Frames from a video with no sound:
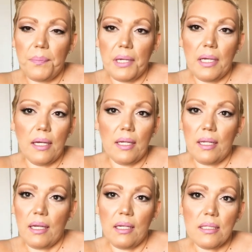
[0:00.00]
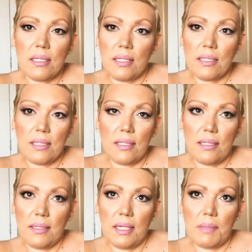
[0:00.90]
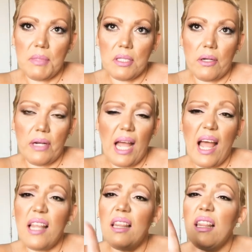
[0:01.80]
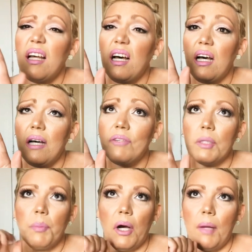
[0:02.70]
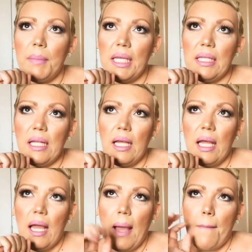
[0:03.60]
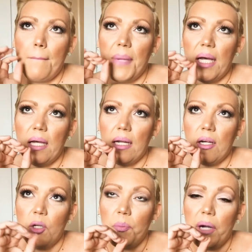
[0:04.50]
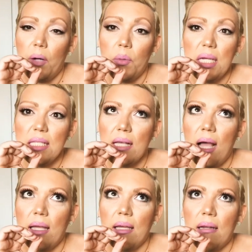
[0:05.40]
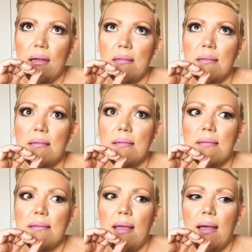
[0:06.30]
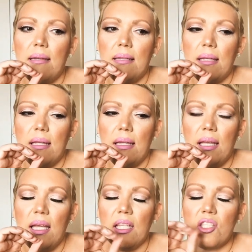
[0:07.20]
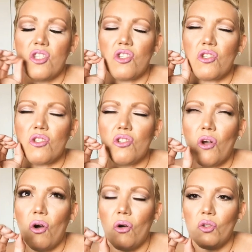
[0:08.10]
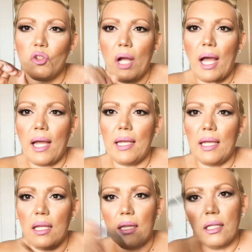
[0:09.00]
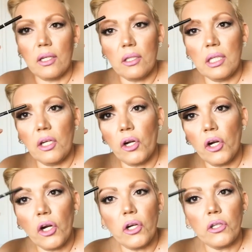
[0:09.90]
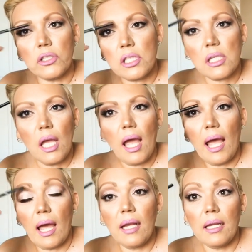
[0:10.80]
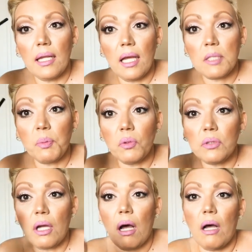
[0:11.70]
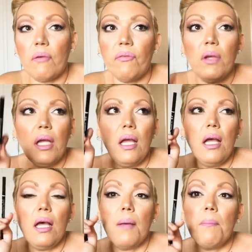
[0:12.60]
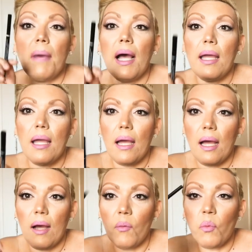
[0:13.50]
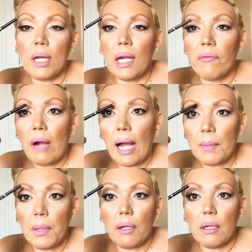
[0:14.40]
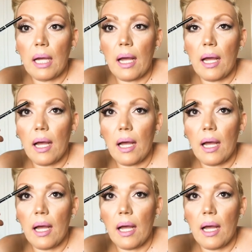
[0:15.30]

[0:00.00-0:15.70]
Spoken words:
But Anastasia, I'm sorry. I love her pomade, but her Brow Wiz, I cannot stand it. It's so dry. It literally hurts. And it has pulled off my whatever eyebrow